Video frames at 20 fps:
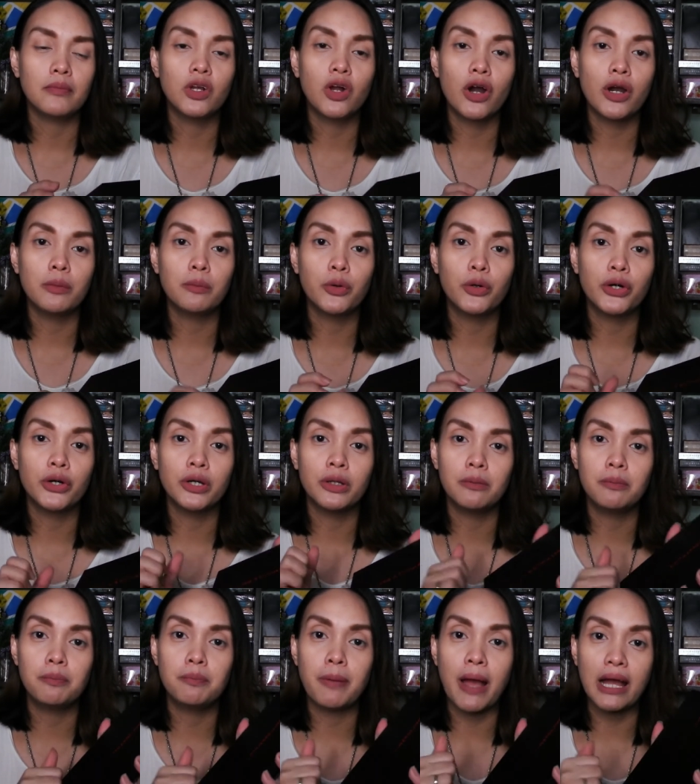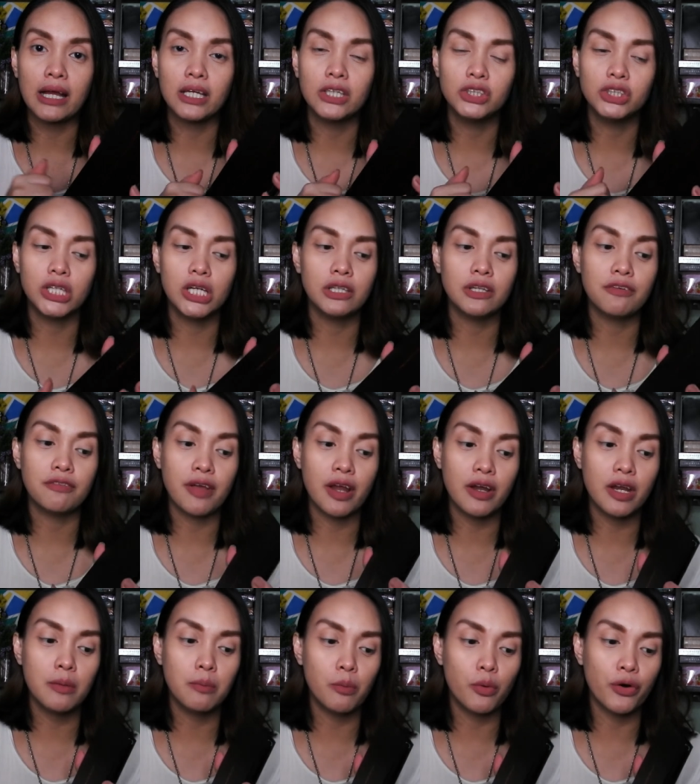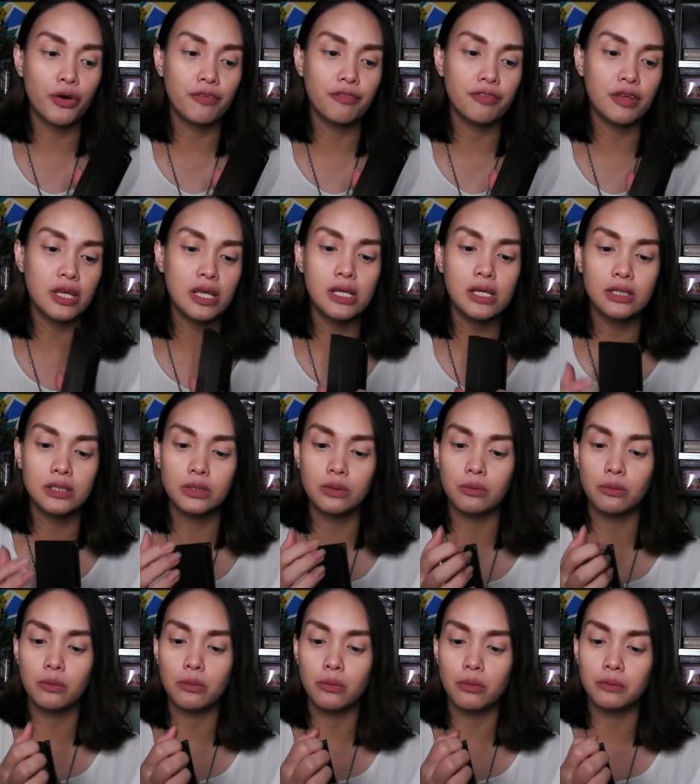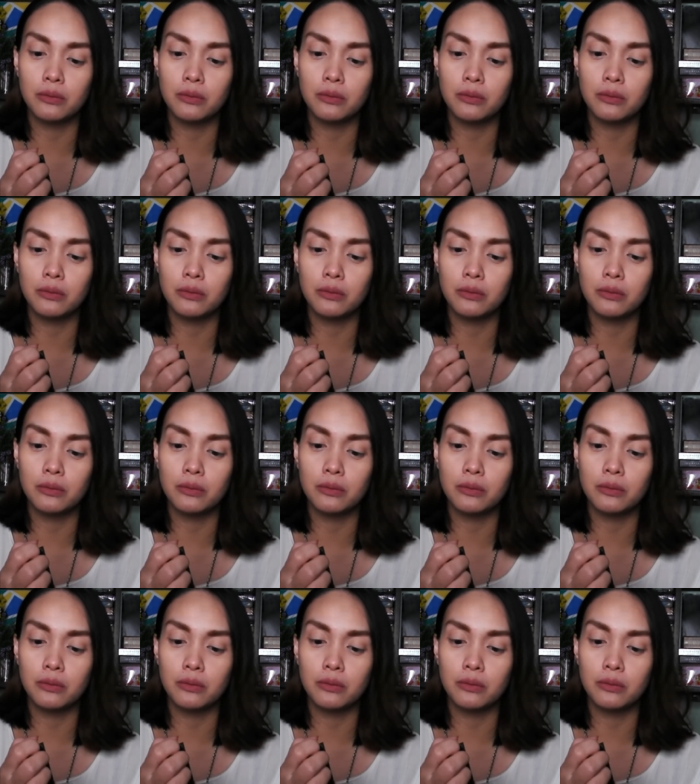cardboard packaging na very Morphe. So,